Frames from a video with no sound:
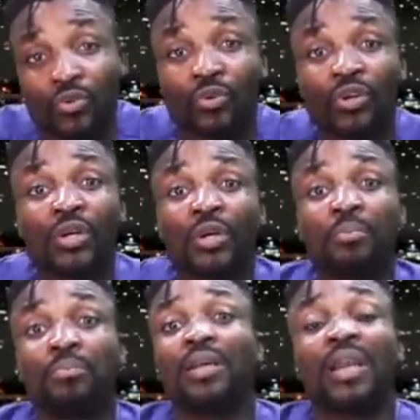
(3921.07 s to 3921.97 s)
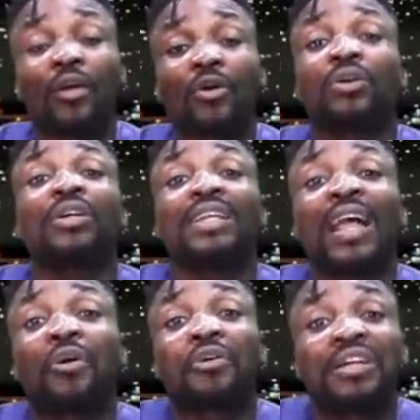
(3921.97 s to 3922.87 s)
So me
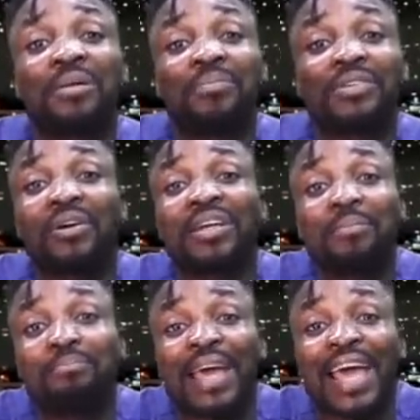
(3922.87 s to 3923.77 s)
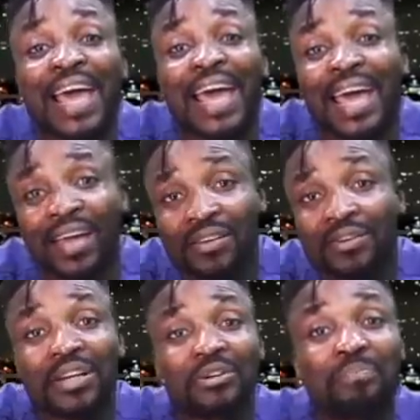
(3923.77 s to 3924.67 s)
lion call the bear,
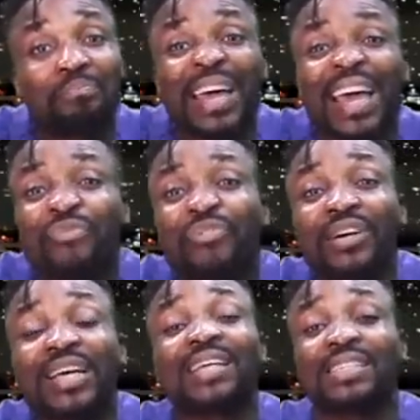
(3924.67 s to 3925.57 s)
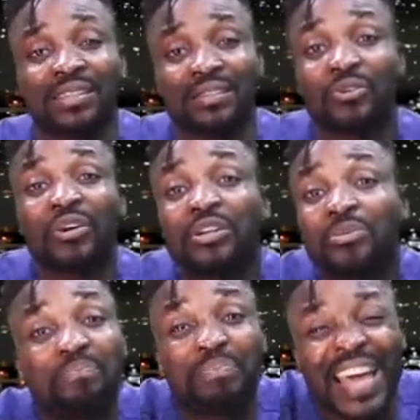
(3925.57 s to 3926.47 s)
call they do bear, forget, call they
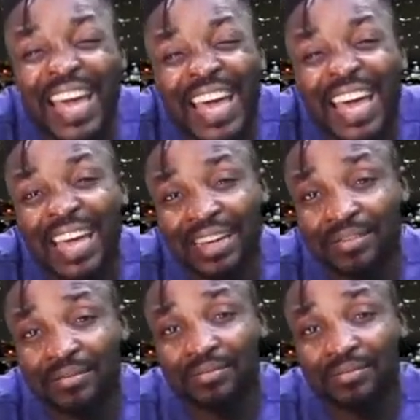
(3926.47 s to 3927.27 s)
do bear.